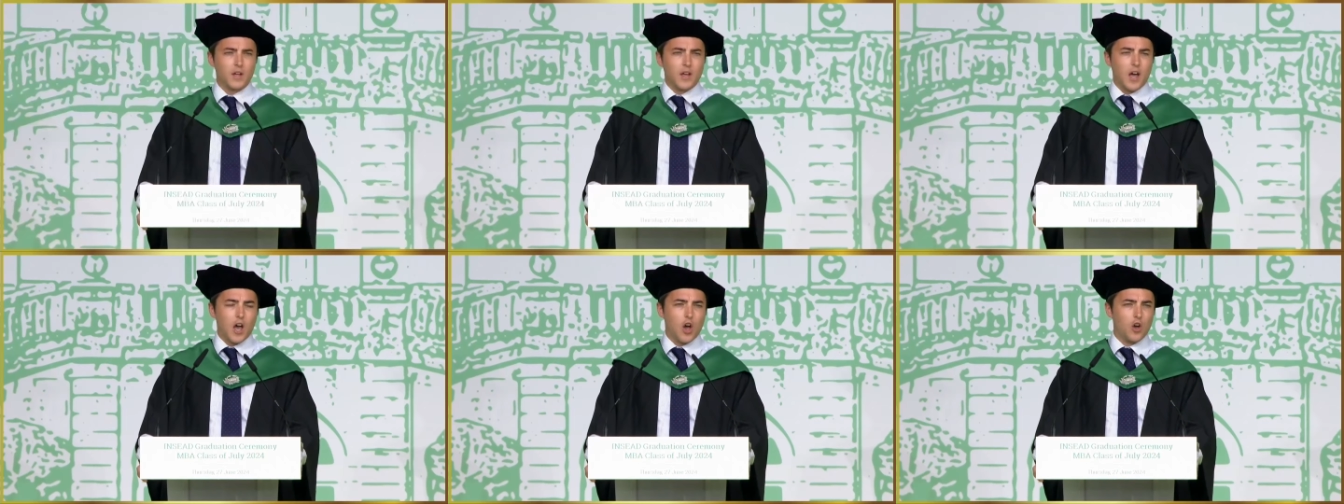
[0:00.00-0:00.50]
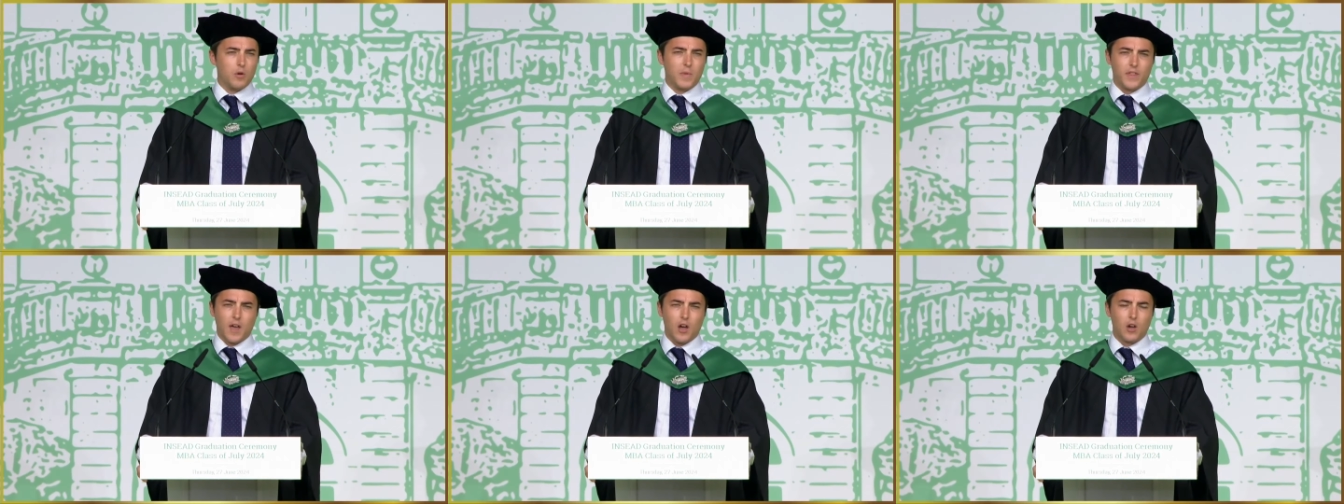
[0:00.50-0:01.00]
at home in
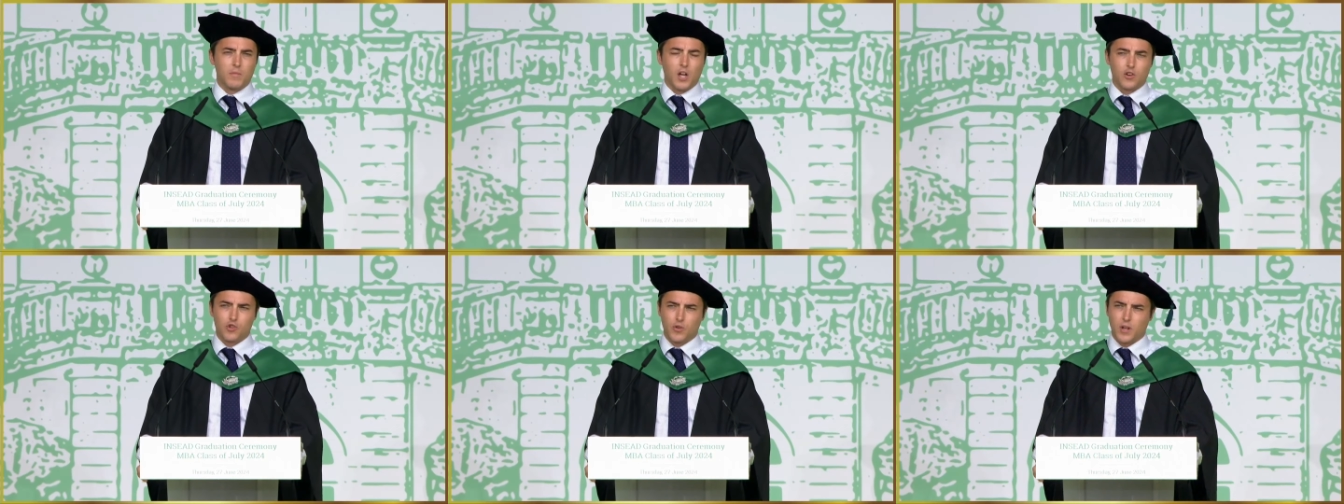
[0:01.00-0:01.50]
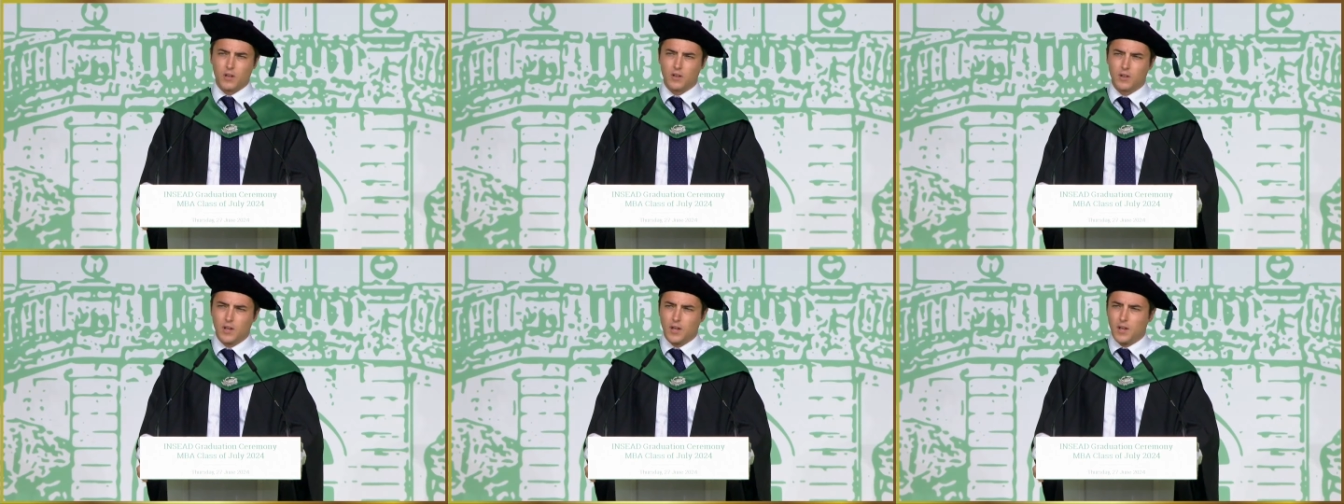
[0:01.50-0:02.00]
their home country,
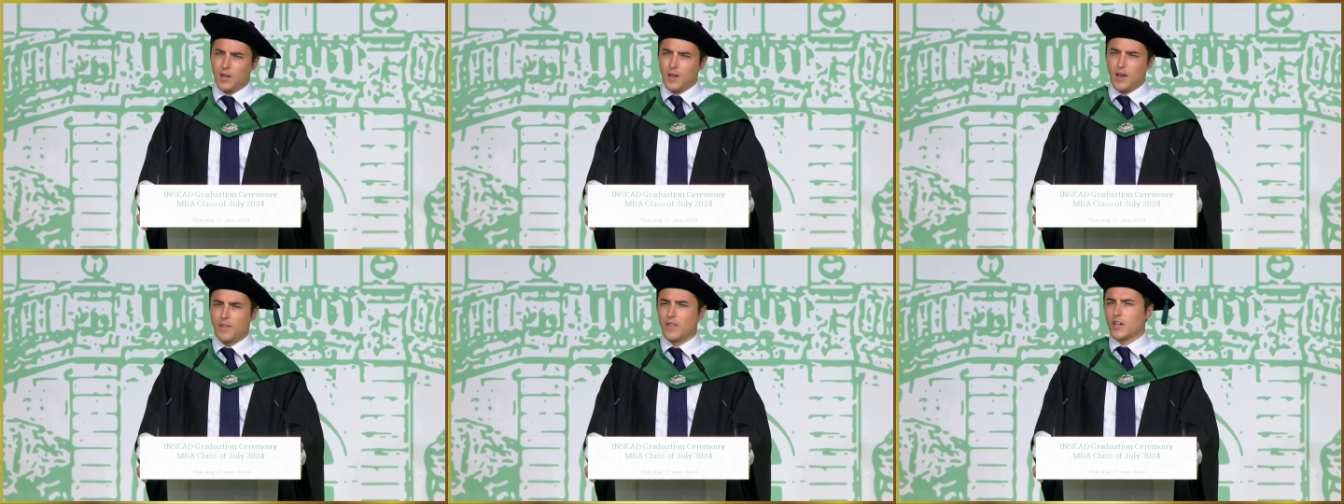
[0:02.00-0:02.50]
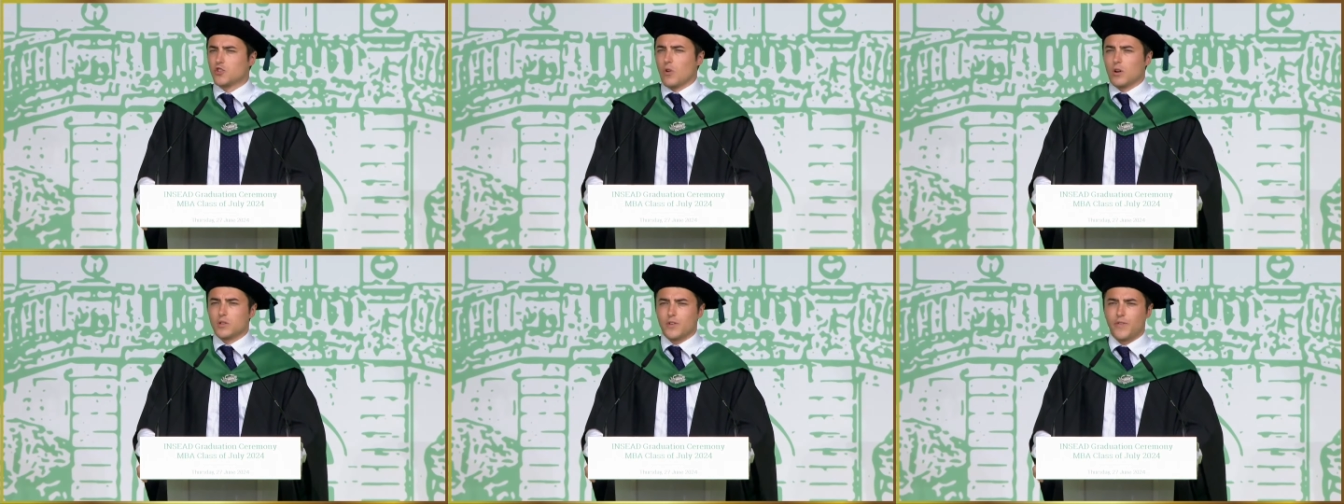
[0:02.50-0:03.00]
and that they
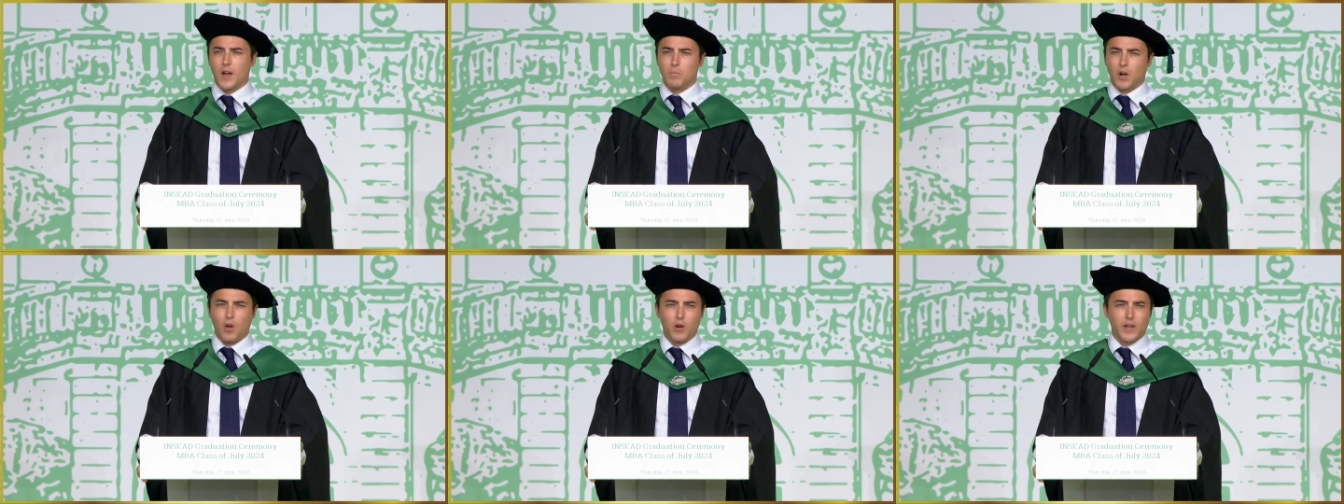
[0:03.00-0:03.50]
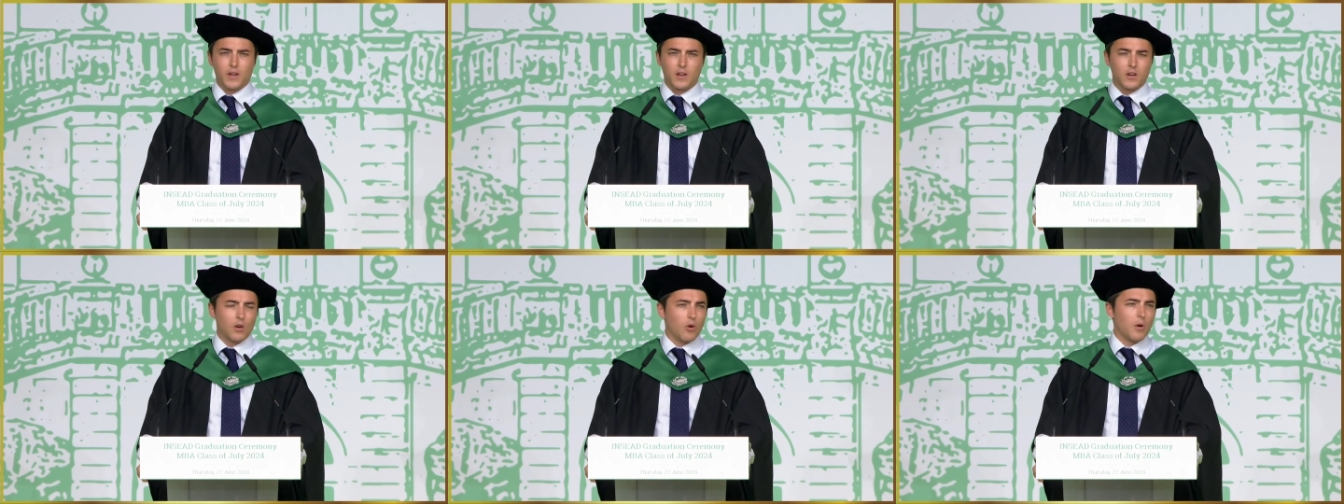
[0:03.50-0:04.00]
struggled to find belonging in
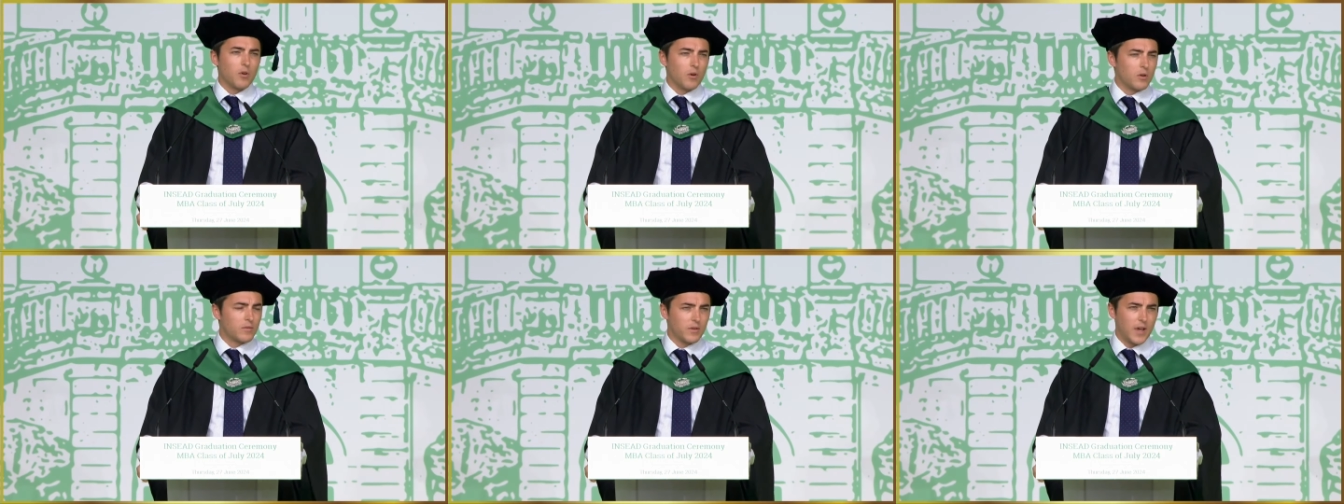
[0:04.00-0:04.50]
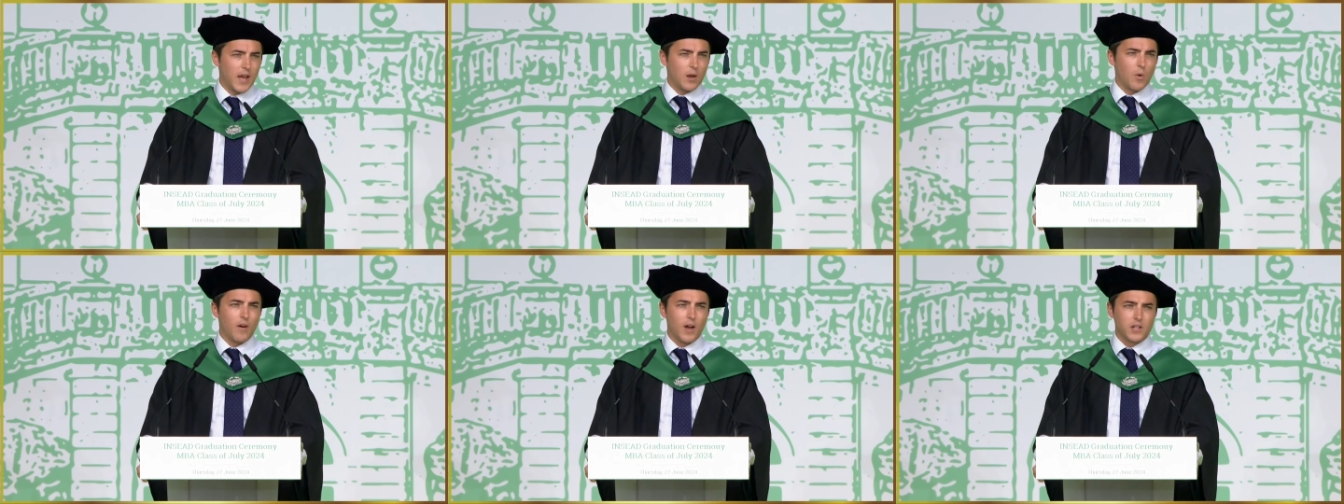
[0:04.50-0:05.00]
Europe or
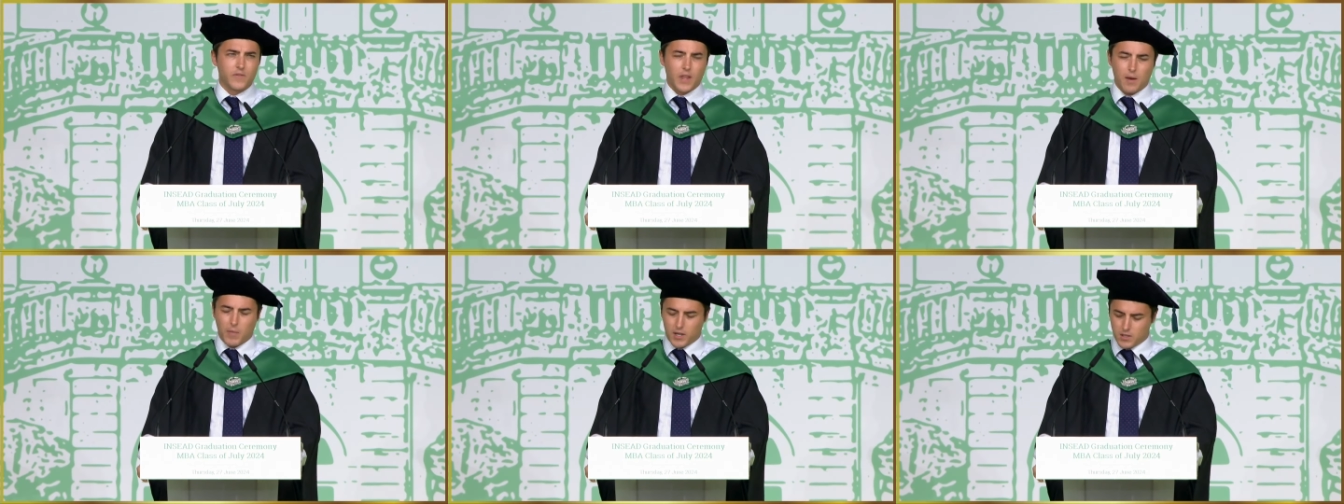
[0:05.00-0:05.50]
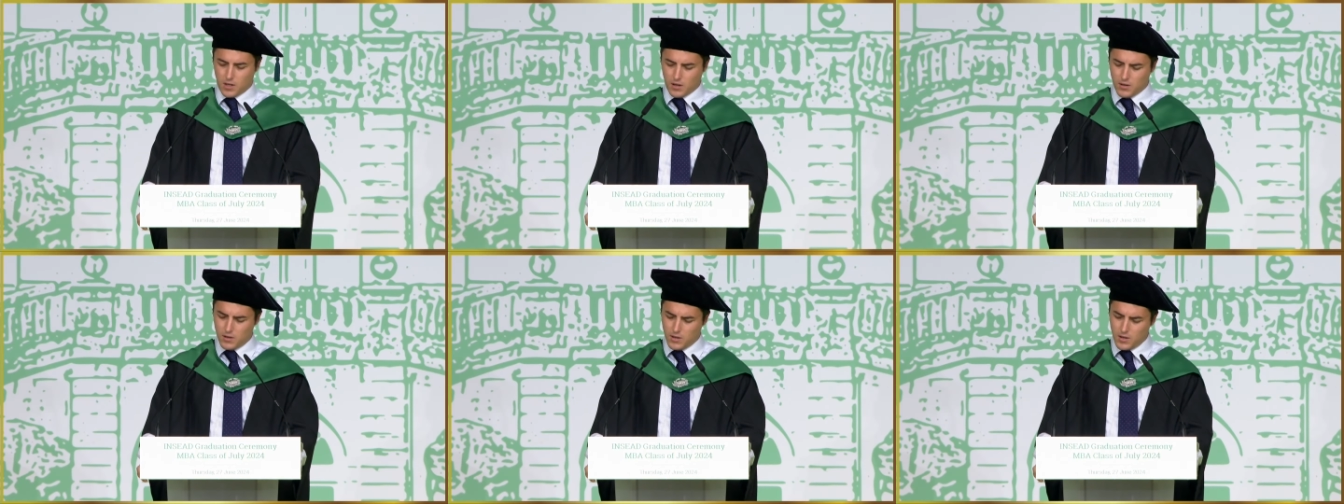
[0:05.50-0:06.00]
anywhere else for that matter.
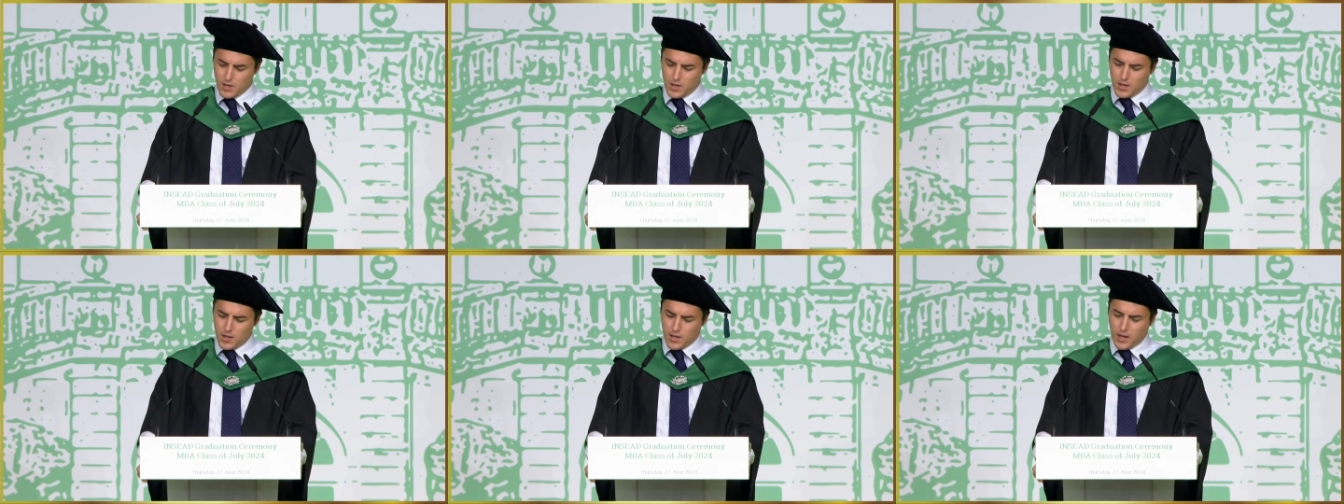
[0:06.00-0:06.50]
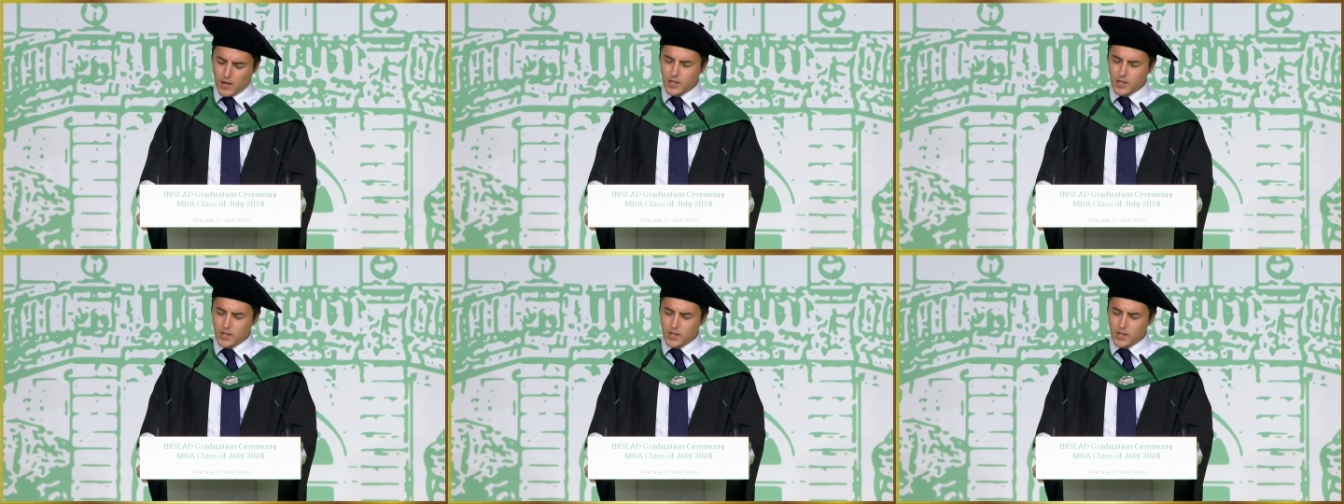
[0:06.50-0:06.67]
And I